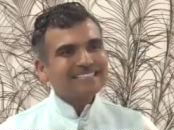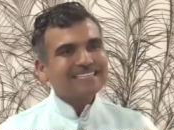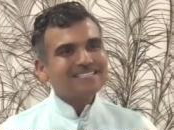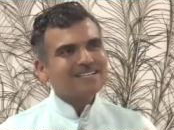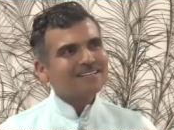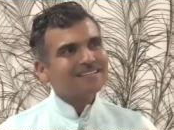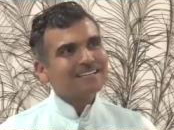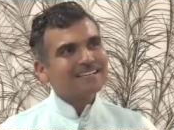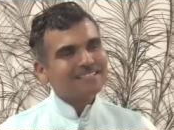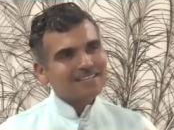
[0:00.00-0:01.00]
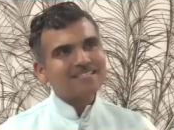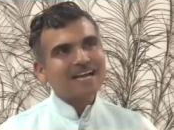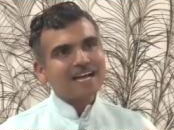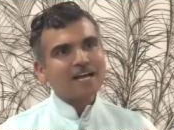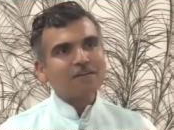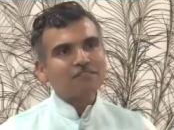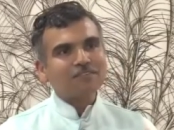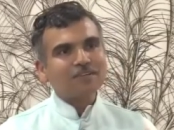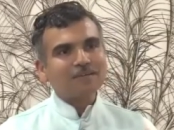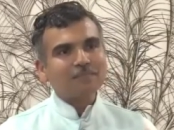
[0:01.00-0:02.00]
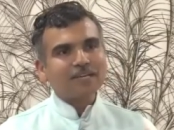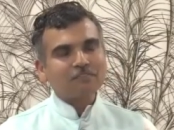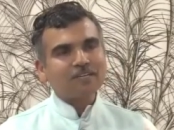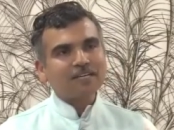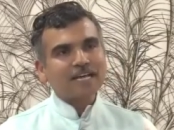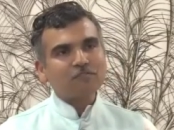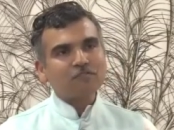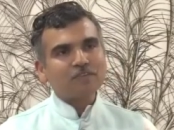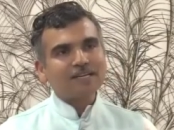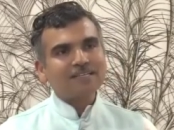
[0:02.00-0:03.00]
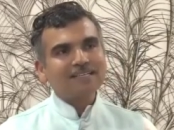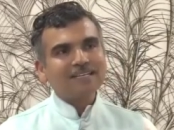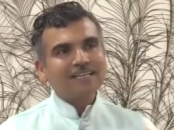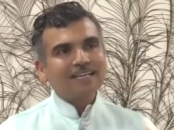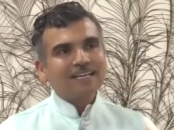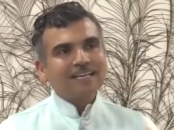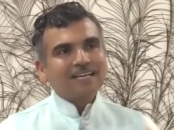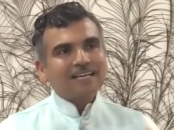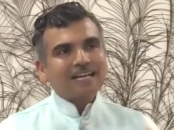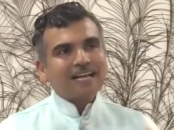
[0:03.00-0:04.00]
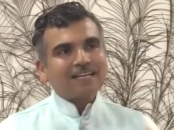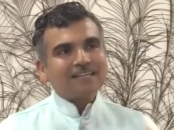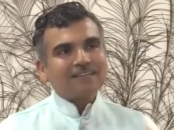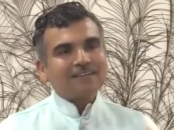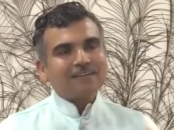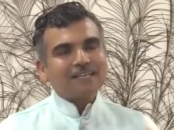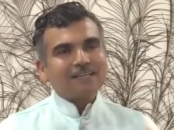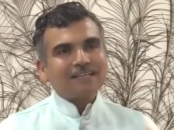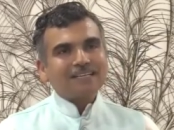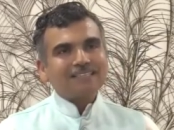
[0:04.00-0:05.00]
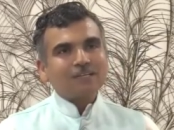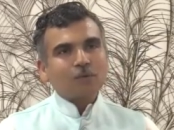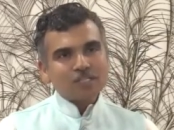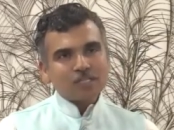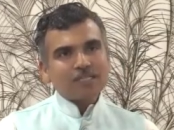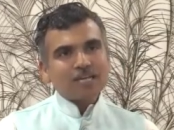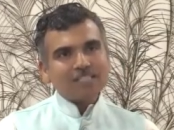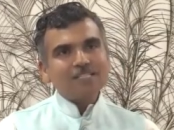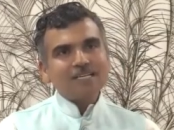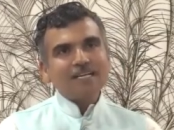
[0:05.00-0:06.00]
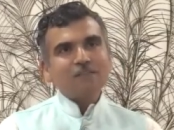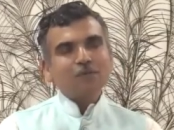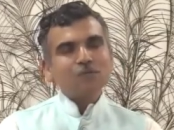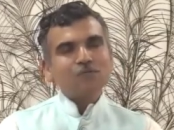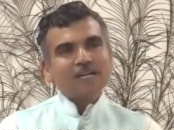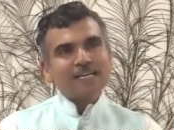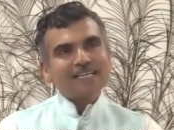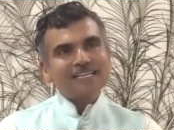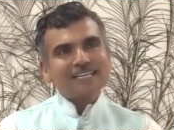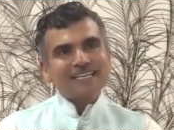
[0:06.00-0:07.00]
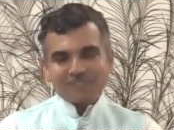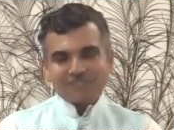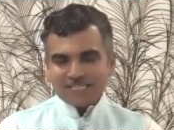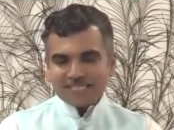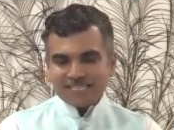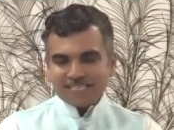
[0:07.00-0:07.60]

He said, yes, I have benefited, I felt. And the answer he gave was very interesting.